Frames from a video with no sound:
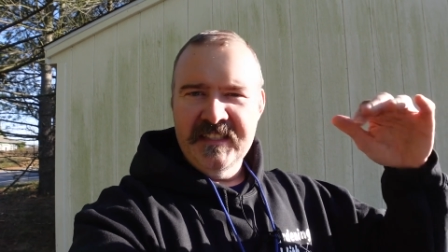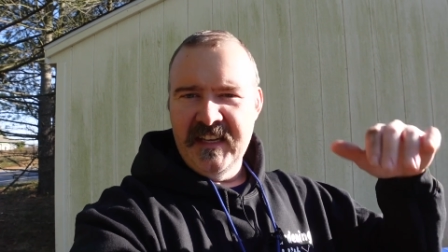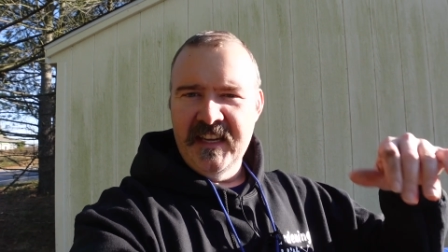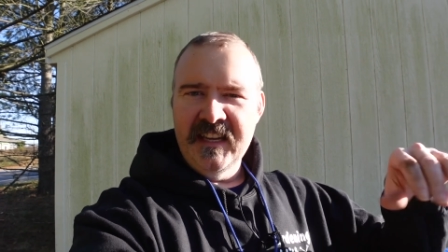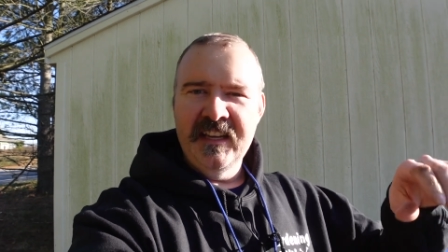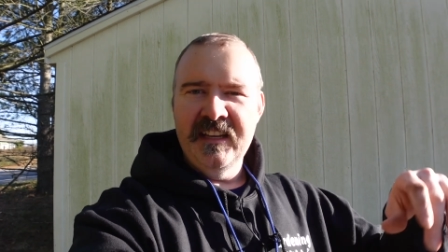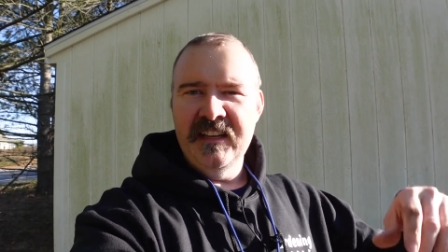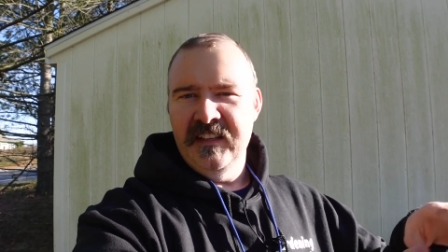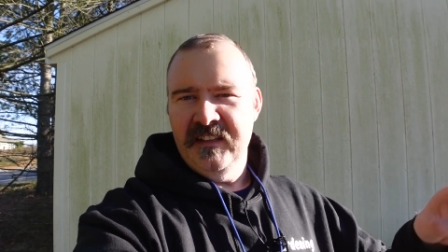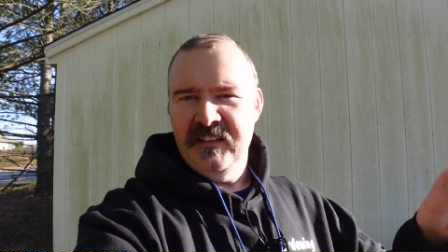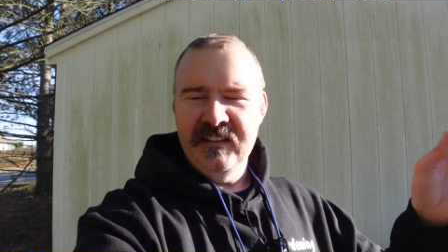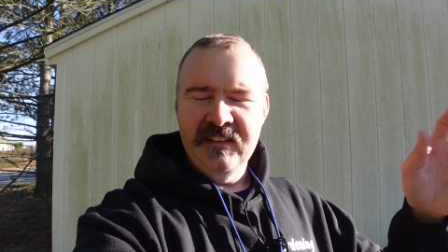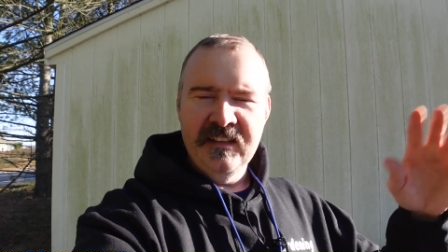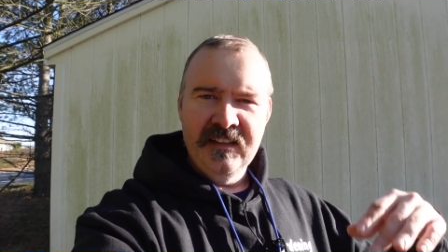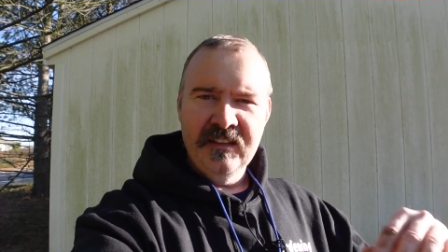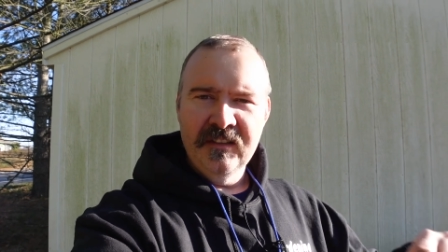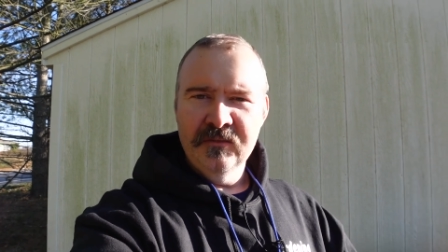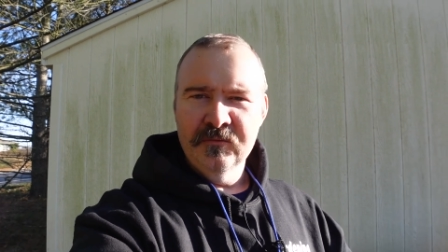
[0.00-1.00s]
digging
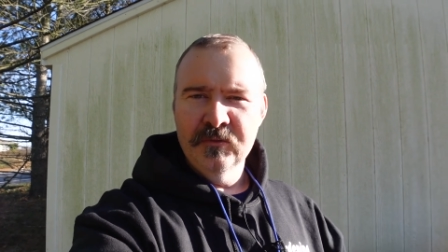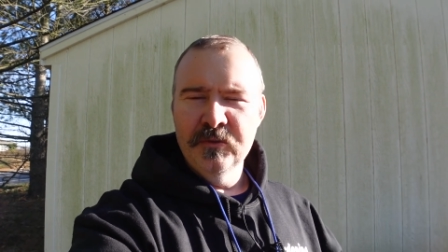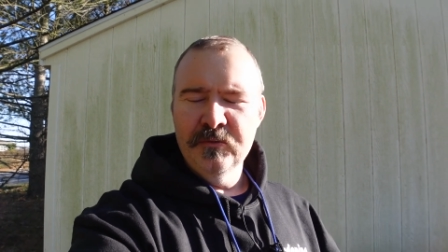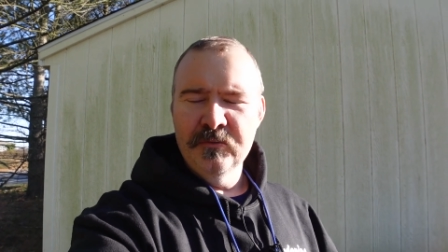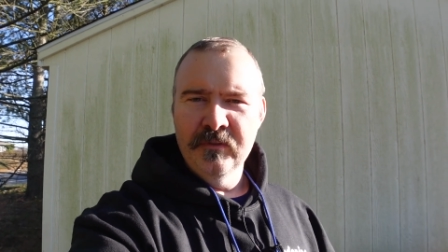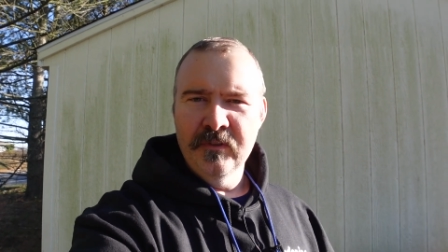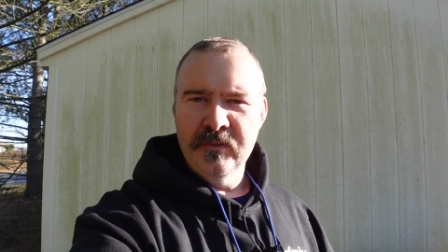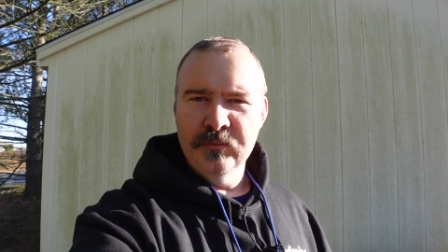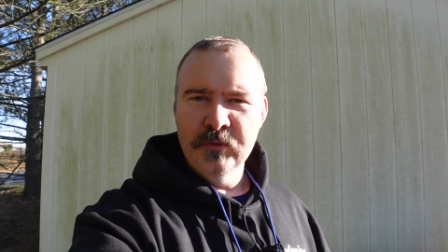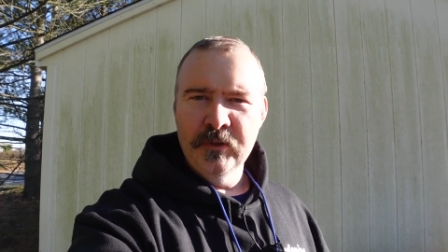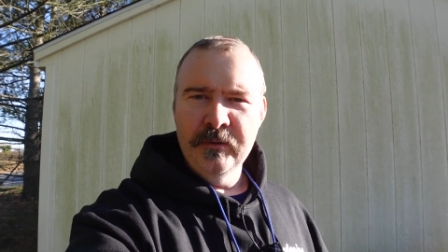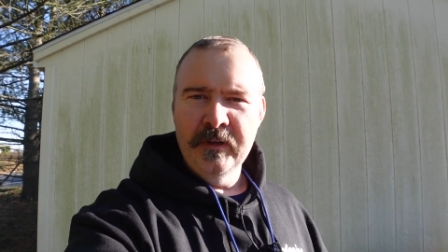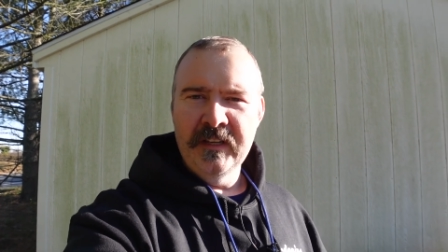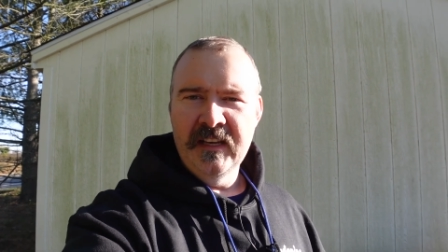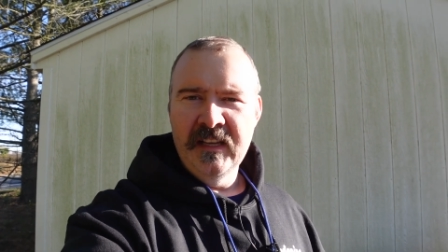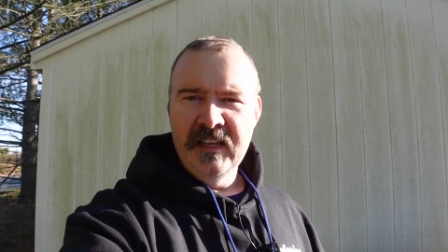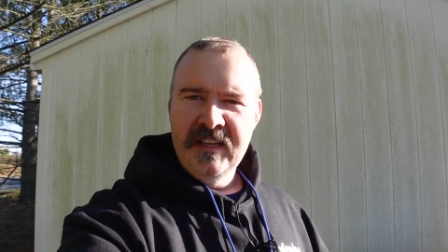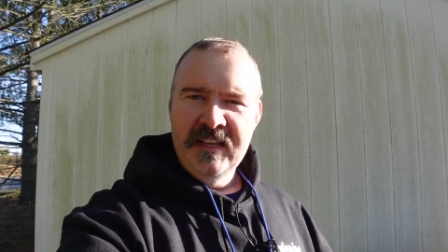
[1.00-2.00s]
and rooting through it.